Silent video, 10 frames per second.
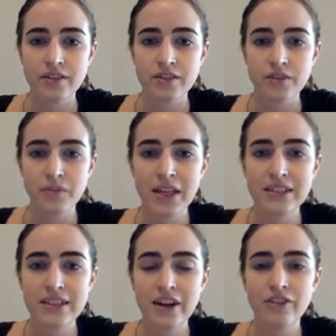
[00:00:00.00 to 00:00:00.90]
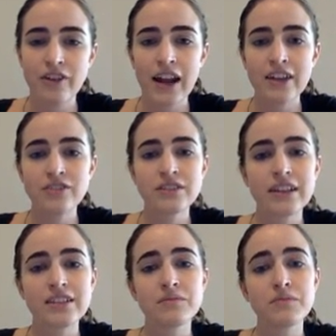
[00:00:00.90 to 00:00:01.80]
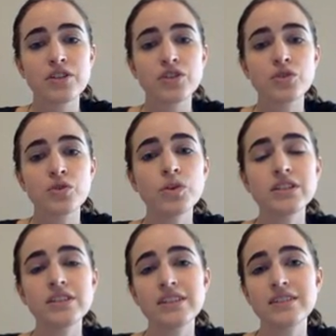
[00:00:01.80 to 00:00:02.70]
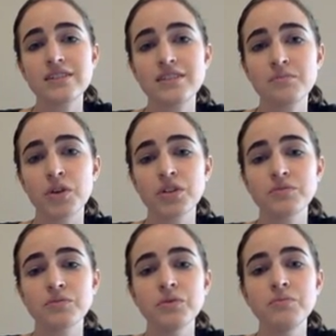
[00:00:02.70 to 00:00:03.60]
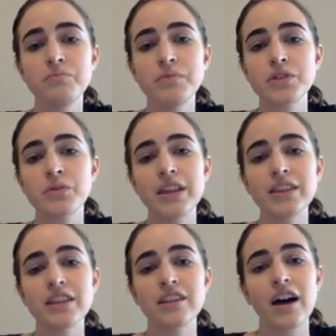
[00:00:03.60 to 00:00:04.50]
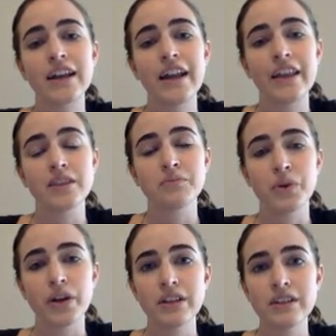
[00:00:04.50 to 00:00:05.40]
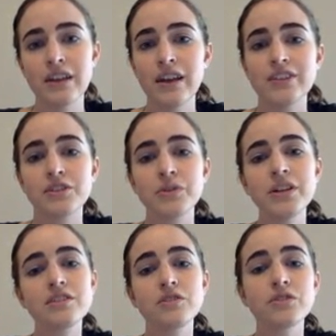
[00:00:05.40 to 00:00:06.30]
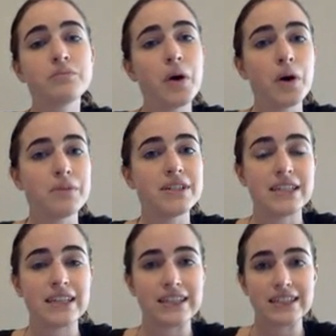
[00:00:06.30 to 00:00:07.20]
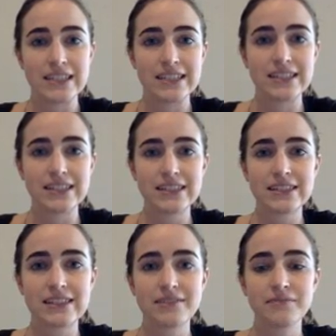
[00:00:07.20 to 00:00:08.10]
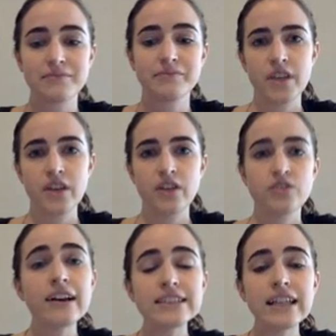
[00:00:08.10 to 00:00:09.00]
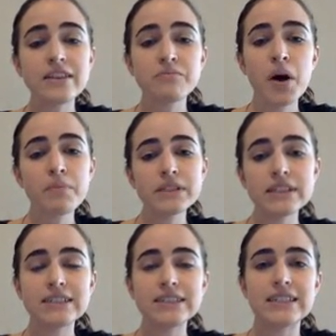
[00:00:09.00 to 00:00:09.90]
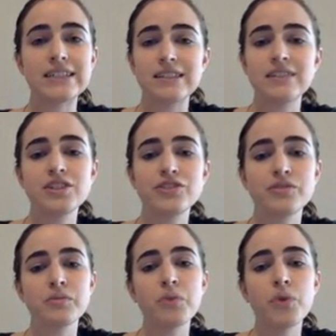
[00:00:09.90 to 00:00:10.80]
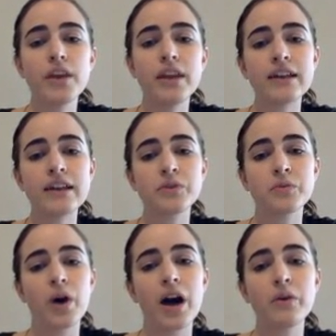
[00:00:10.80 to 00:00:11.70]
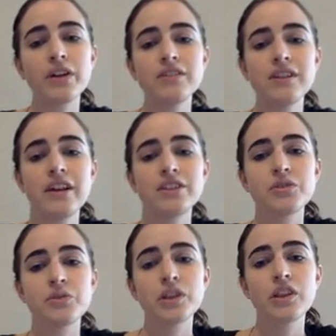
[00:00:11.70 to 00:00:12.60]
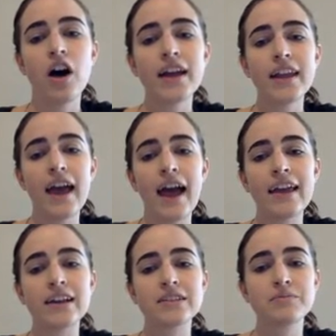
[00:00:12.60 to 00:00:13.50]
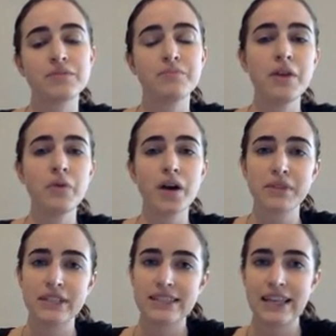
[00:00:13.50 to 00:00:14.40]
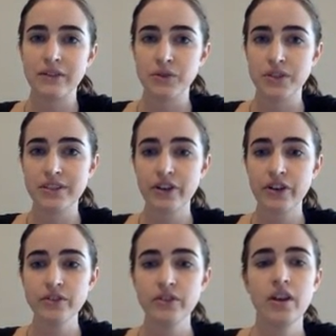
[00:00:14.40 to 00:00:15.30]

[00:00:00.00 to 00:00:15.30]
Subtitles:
So it meets it there at right angles, and that's going to be the shortest distance possible between the line and the point. So it is called the perpendicular distance. So to calculate the perpendicular distance from a point x1, y1 to a line ax plus by plus c equals 0,